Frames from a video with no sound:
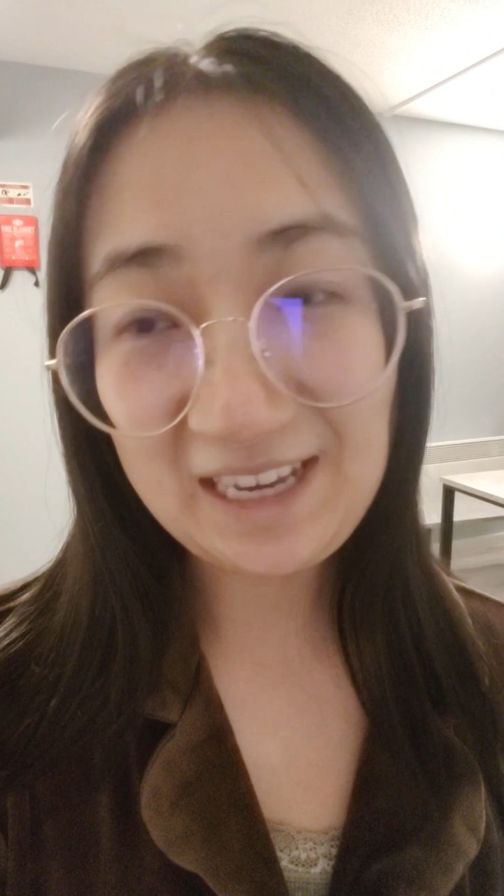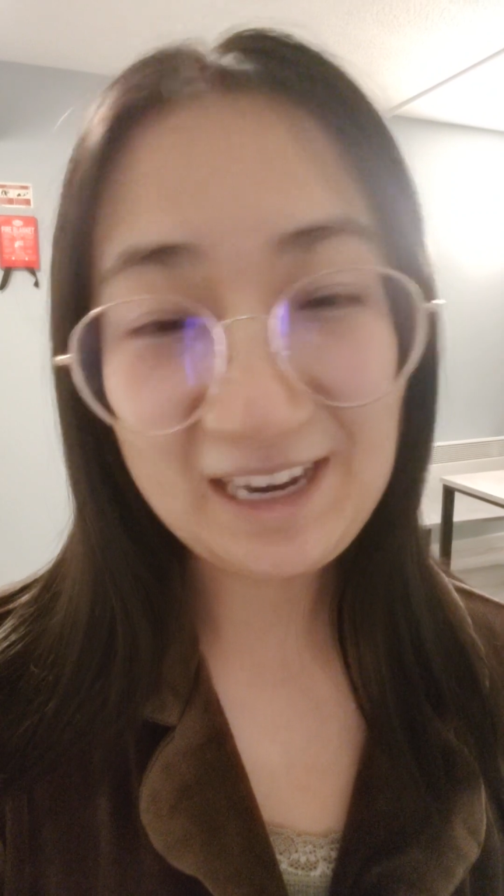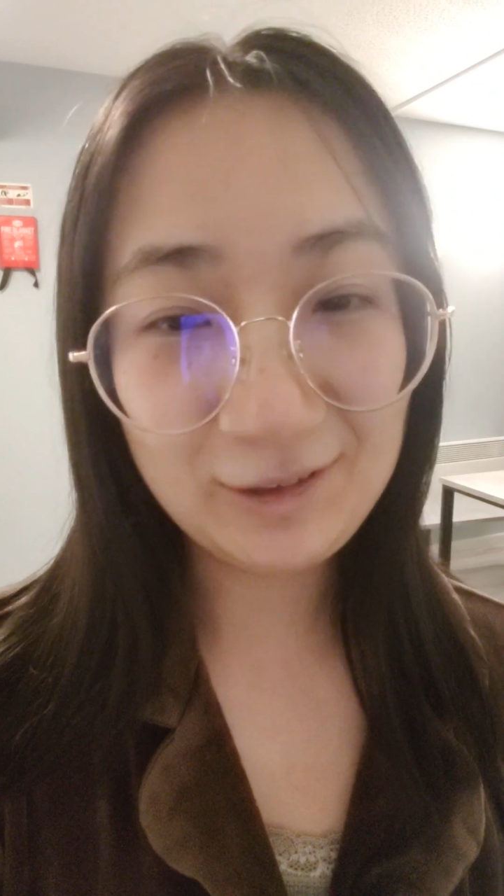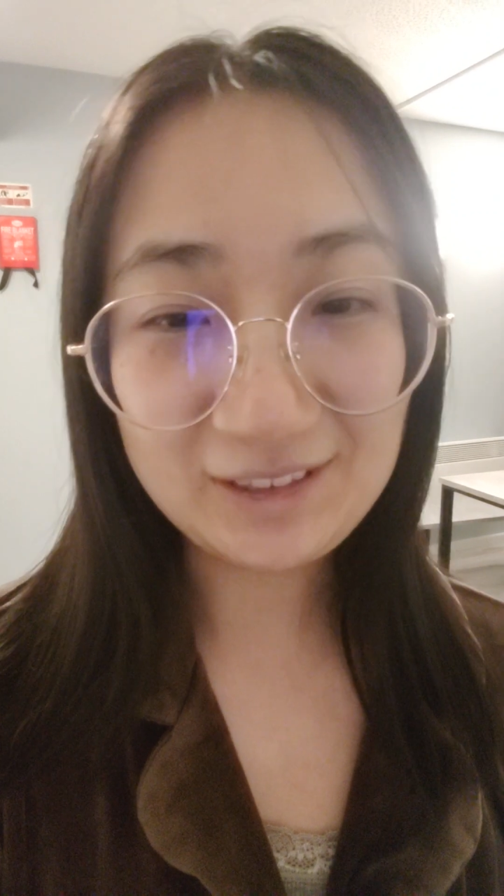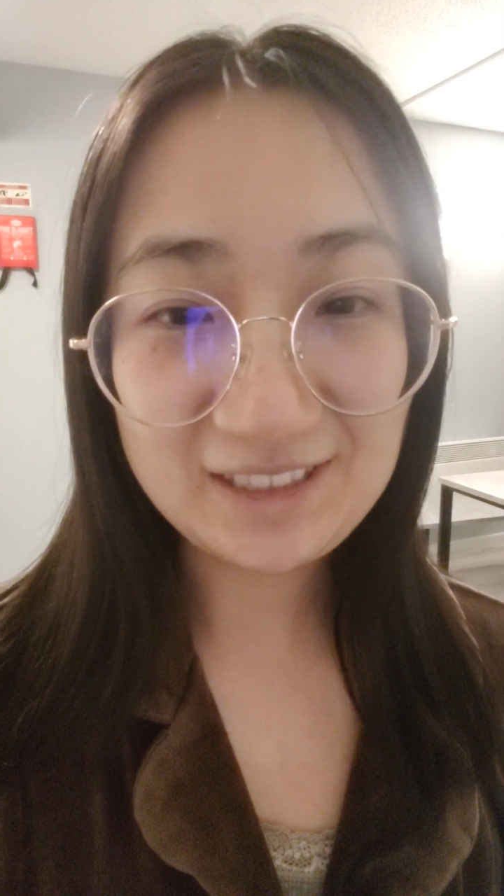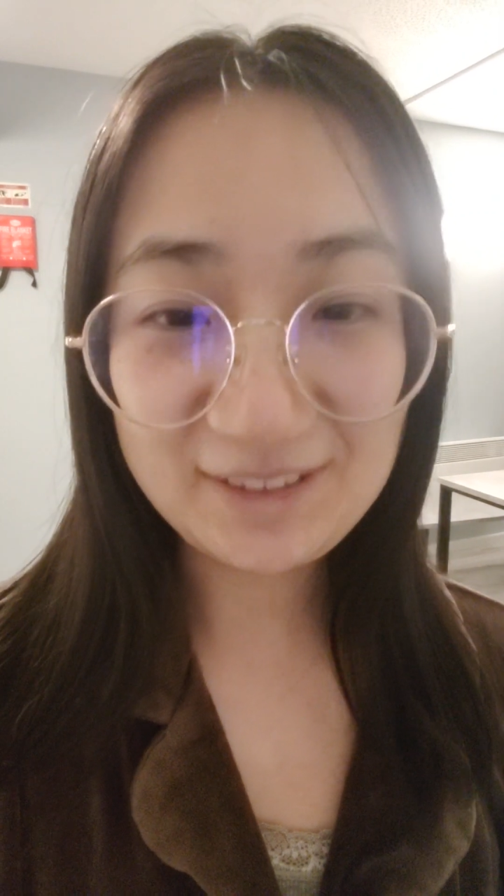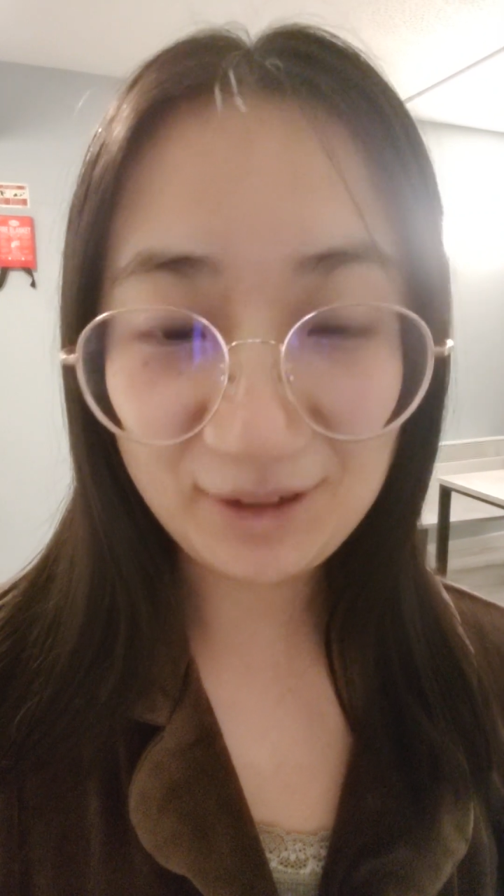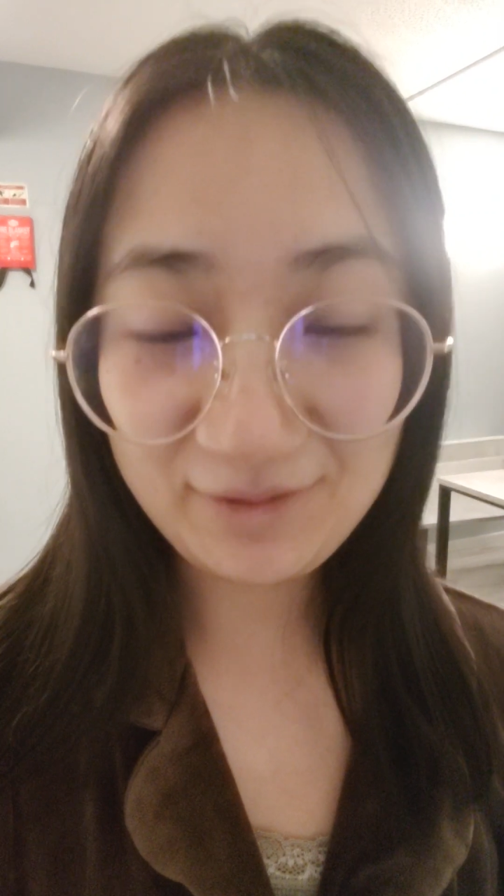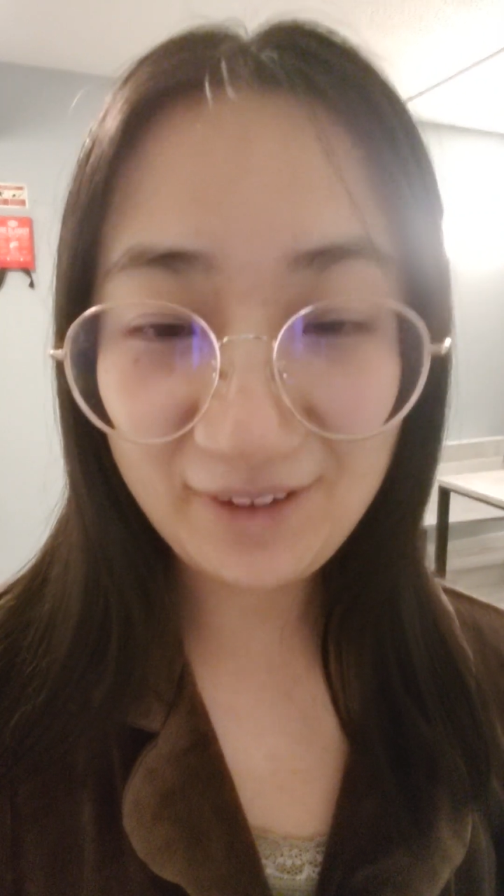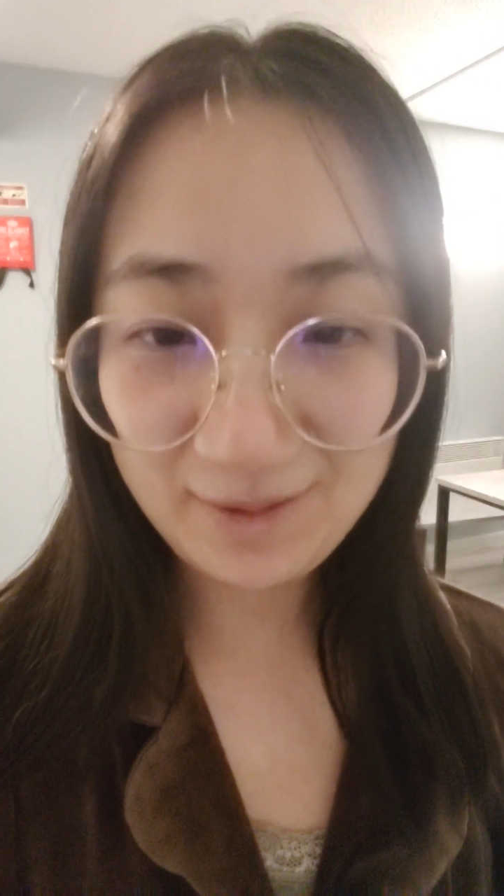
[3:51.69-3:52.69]
the elders
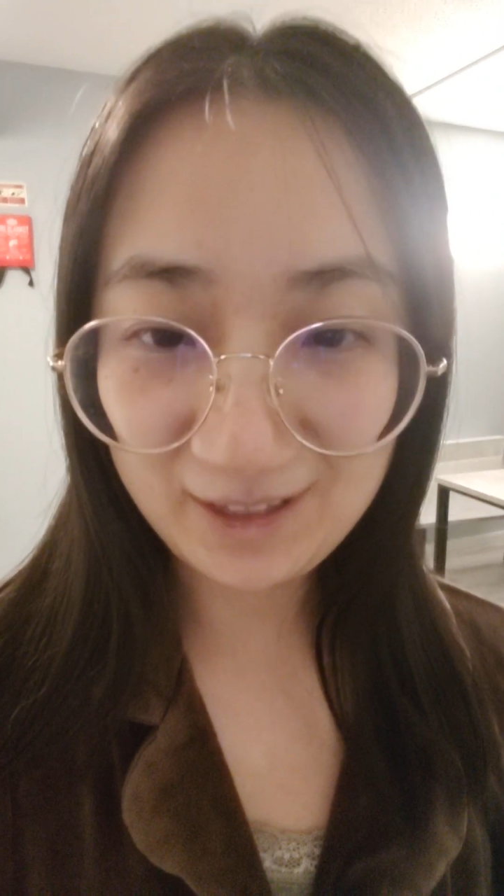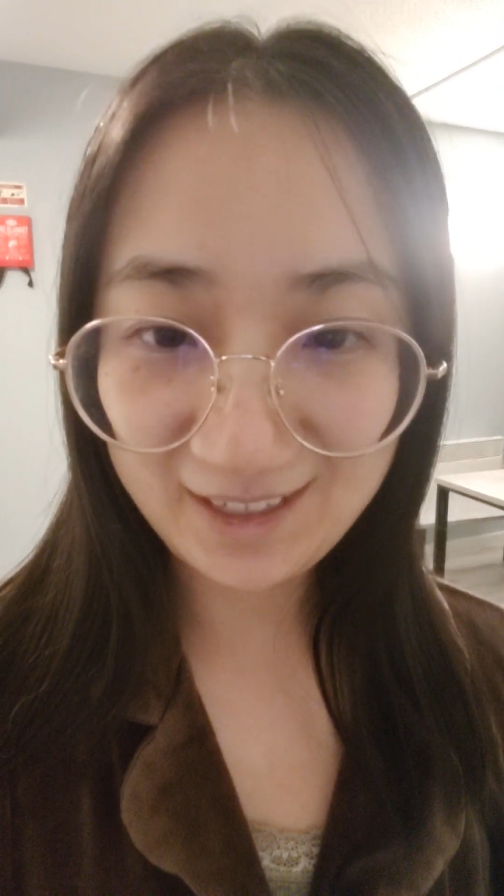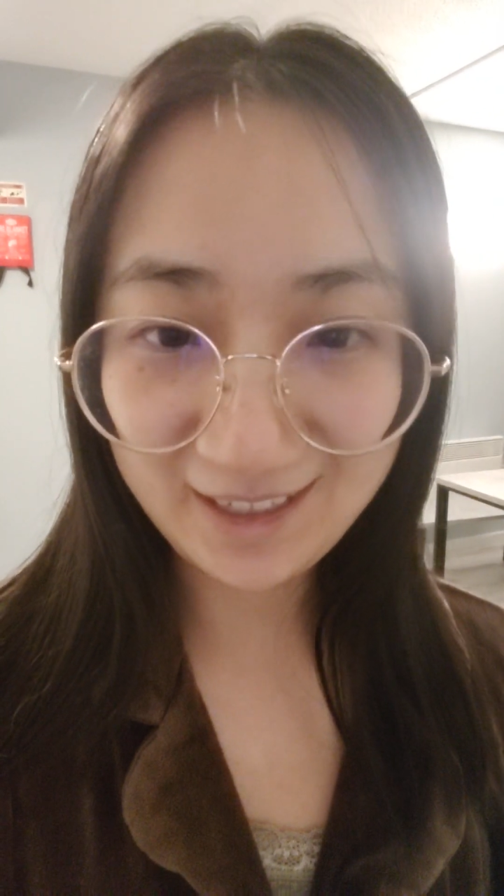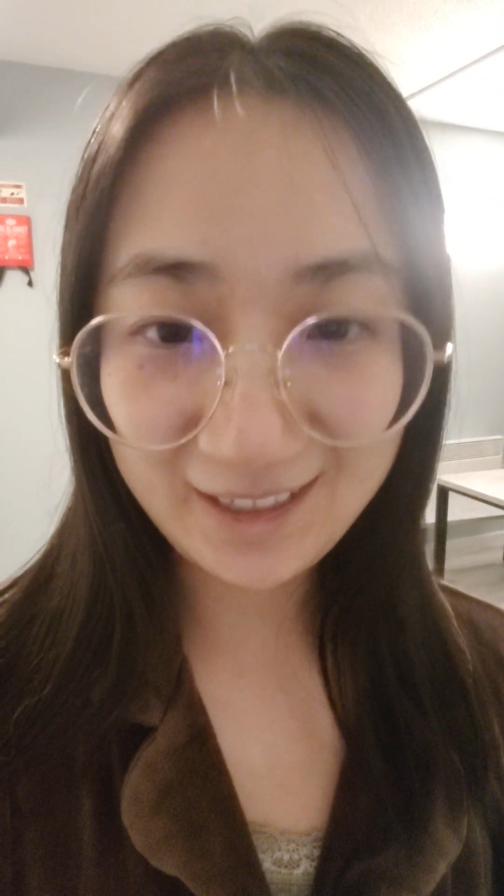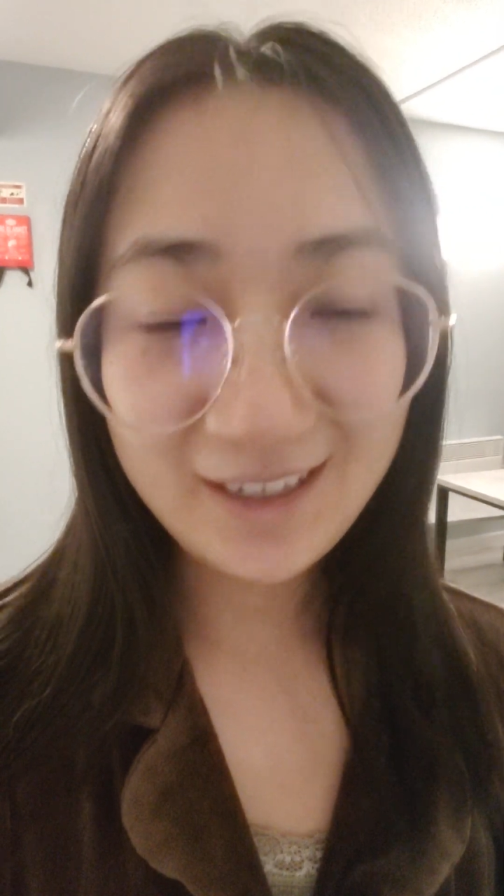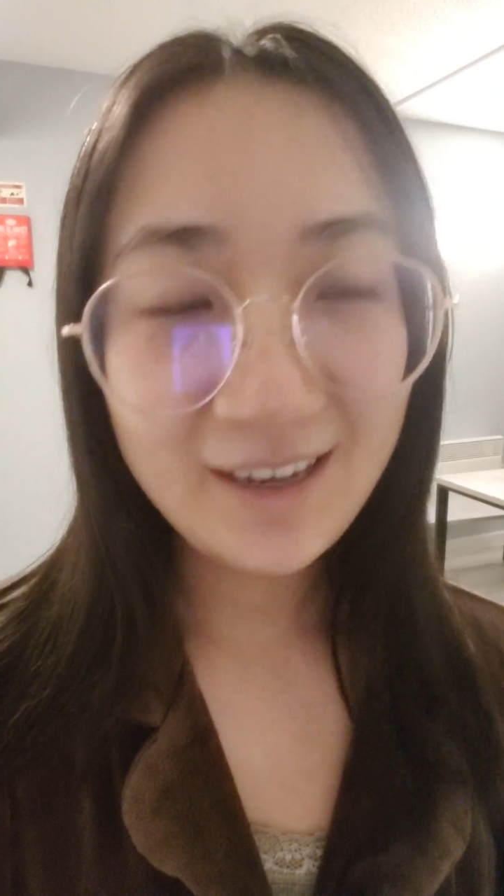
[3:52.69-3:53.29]
in my family.